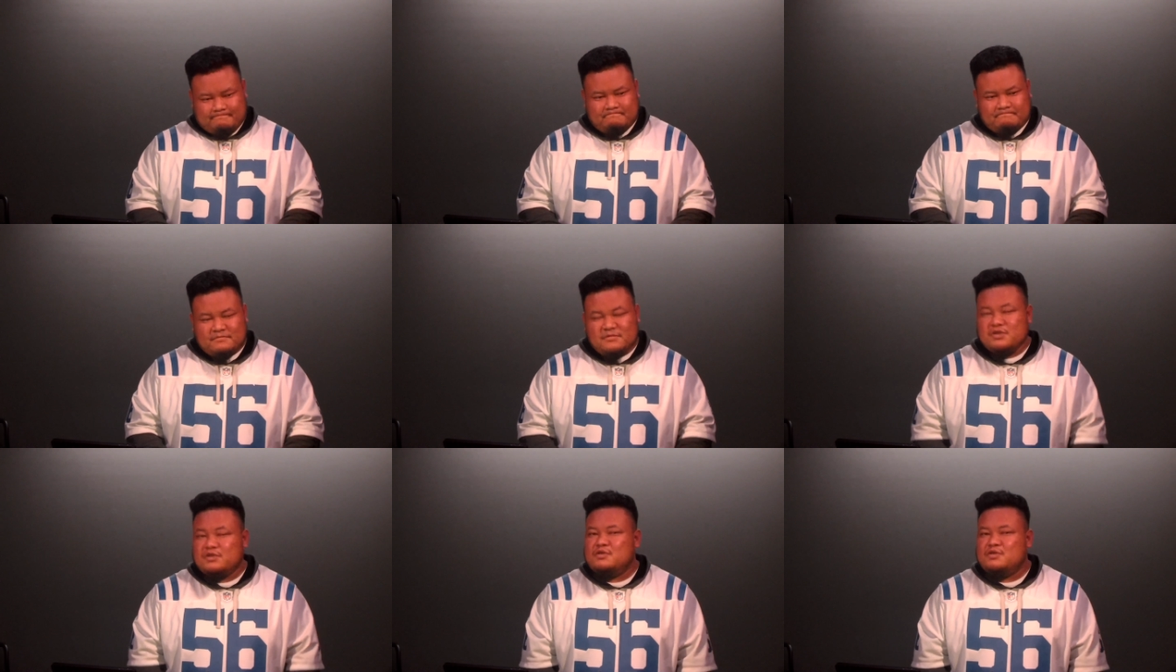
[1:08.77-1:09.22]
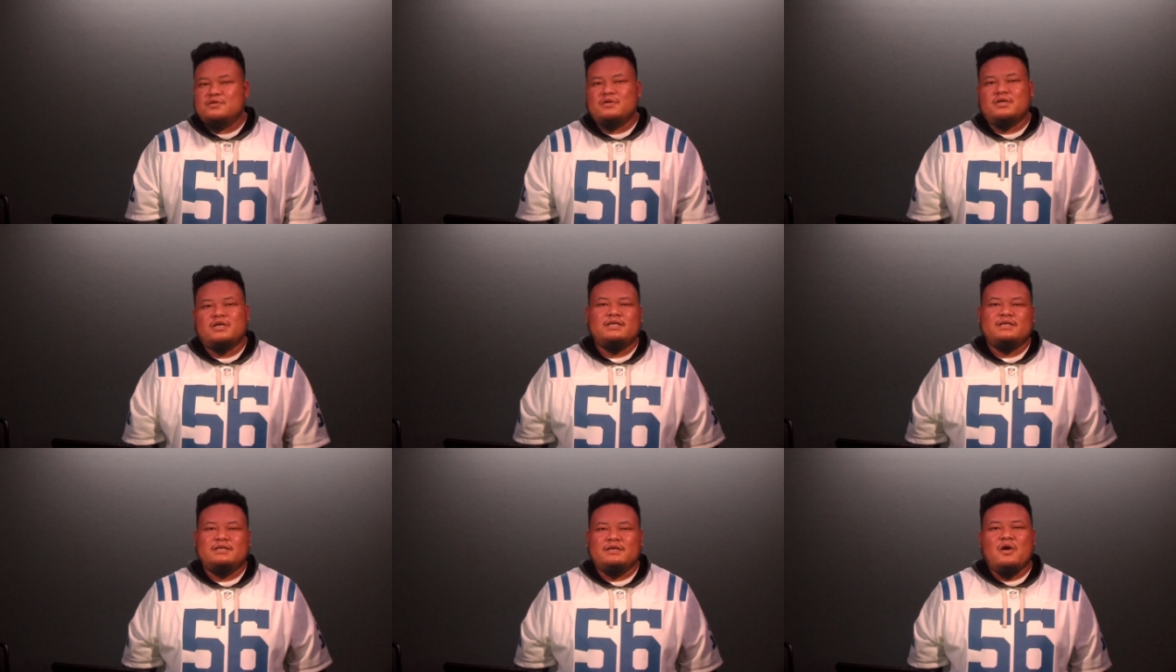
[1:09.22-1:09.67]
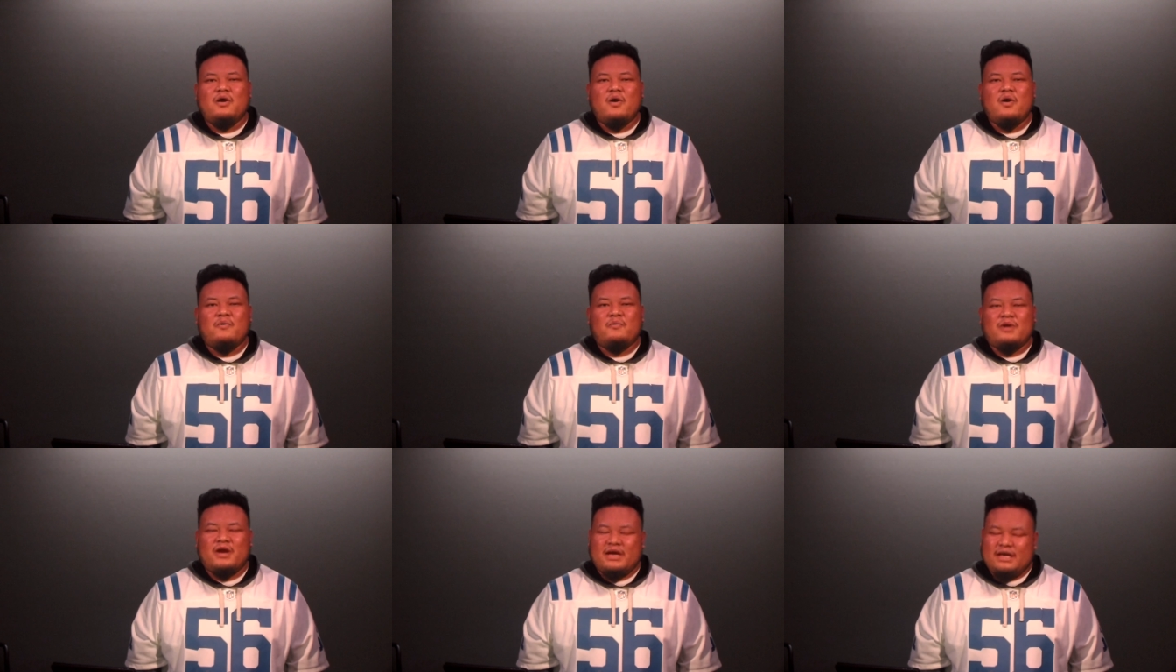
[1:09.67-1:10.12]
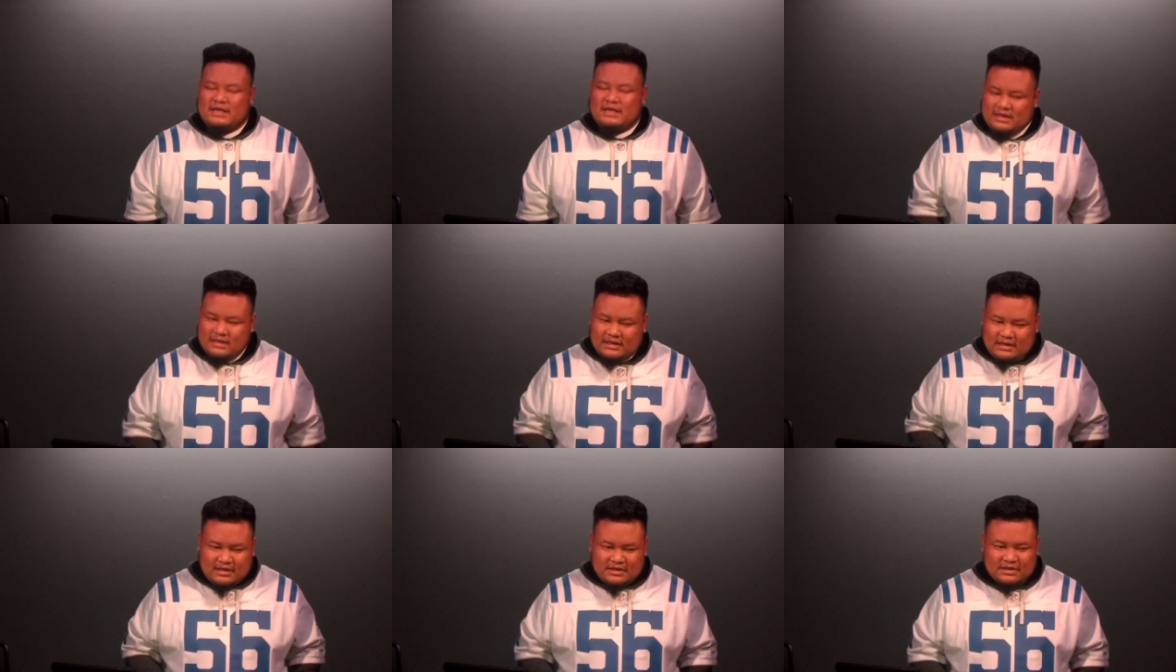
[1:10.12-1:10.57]
just do it, right?
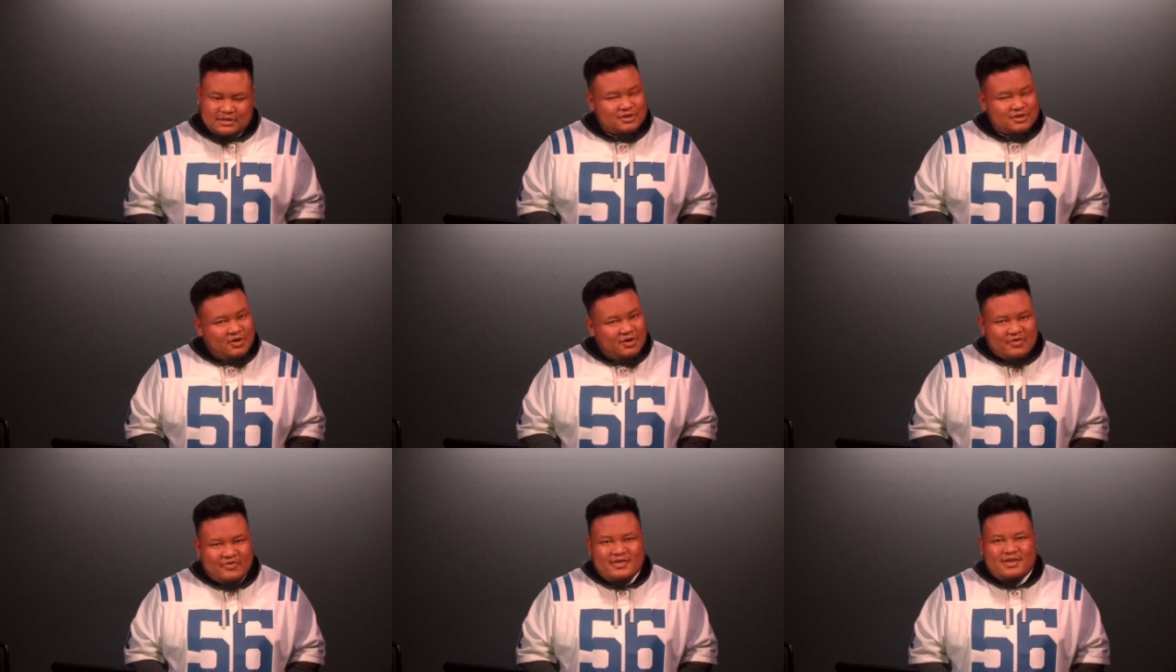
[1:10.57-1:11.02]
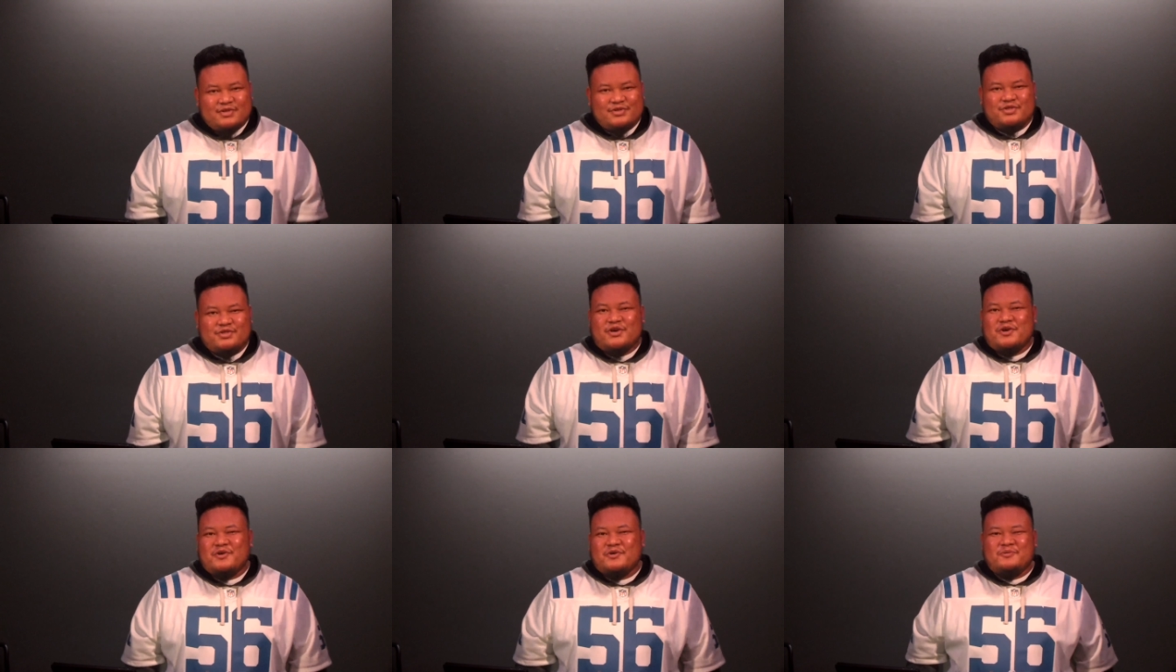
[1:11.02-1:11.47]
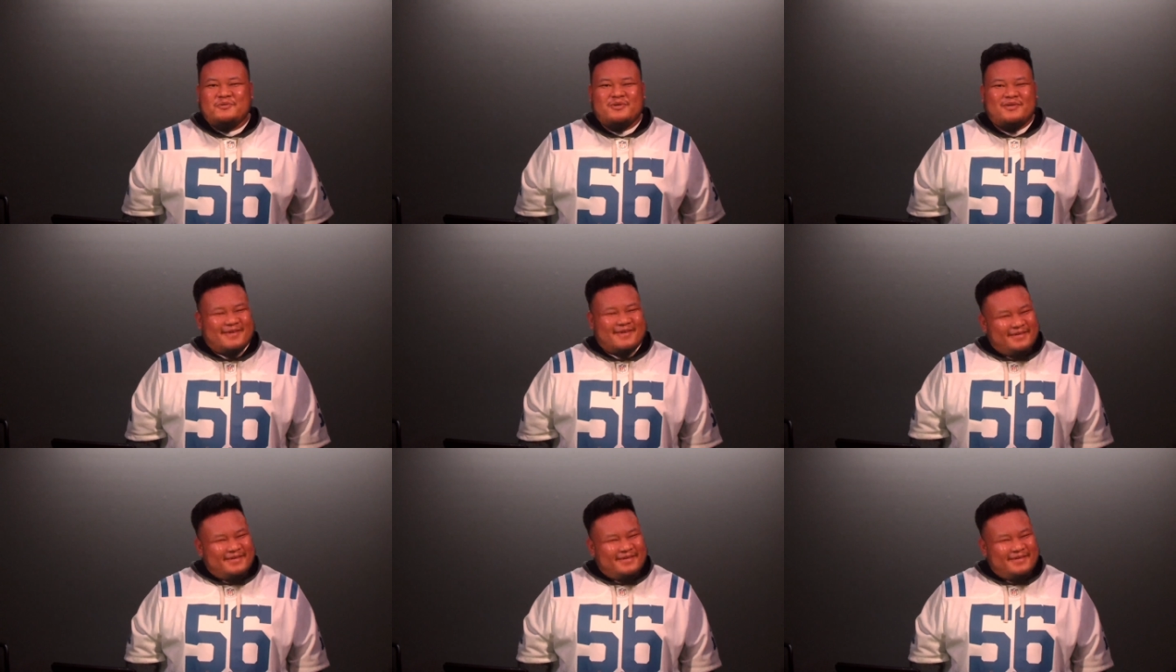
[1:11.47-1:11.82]
Let's start this show, right?